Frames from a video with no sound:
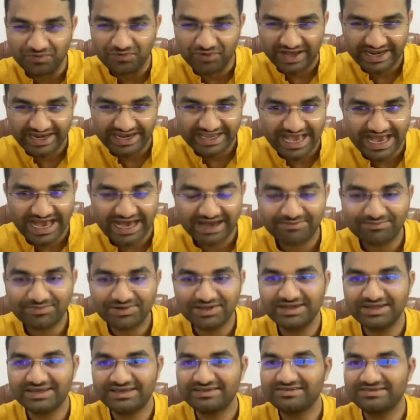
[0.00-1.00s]
very
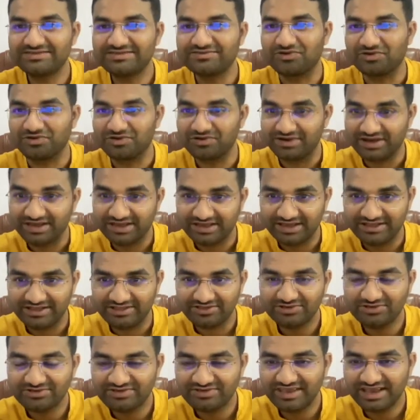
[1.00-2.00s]
happiness or
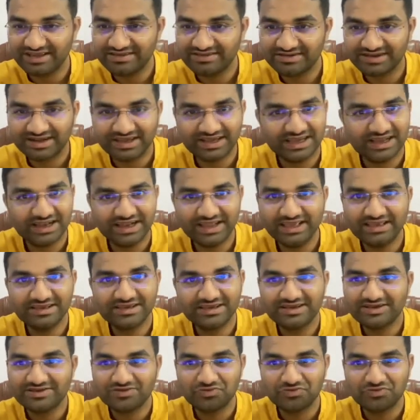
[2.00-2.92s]
enthusiastically,